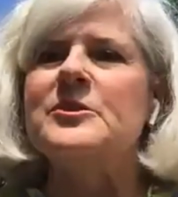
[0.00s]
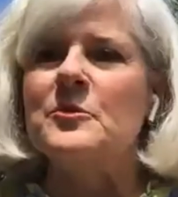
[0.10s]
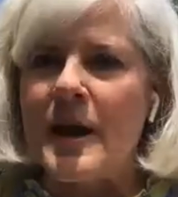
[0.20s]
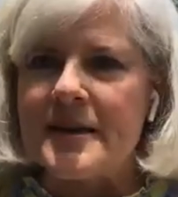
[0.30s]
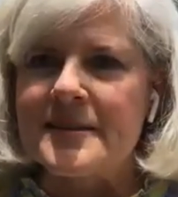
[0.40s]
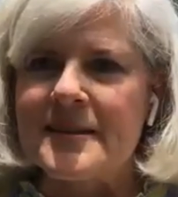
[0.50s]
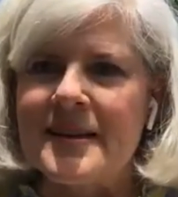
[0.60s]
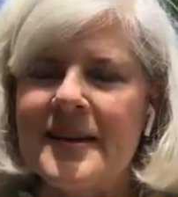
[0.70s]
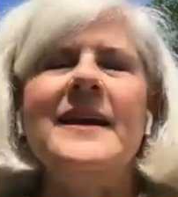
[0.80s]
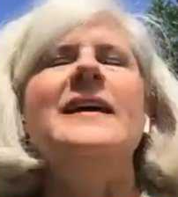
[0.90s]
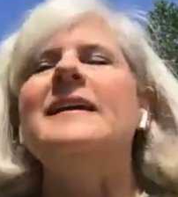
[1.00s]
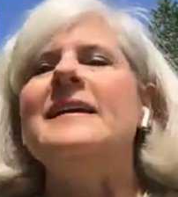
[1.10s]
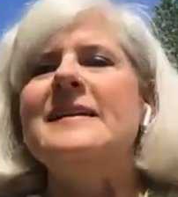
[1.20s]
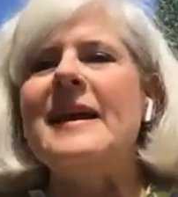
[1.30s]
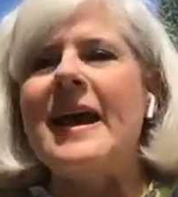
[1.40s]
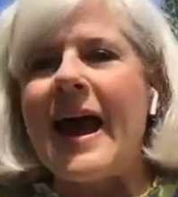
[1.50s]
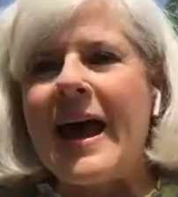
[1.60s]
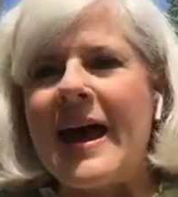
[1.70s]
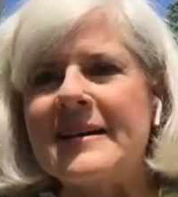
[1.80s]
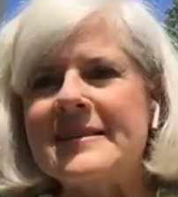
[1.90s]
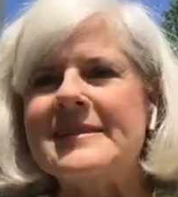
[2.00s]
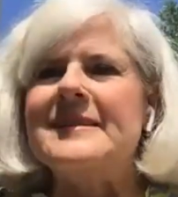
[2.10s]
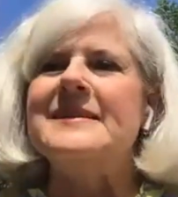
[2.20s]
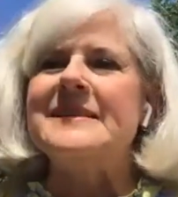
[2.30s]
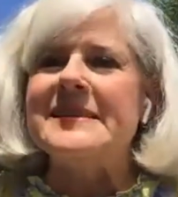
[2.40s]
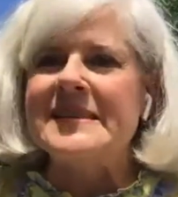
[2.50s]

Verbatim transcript: he's directed, he acts, he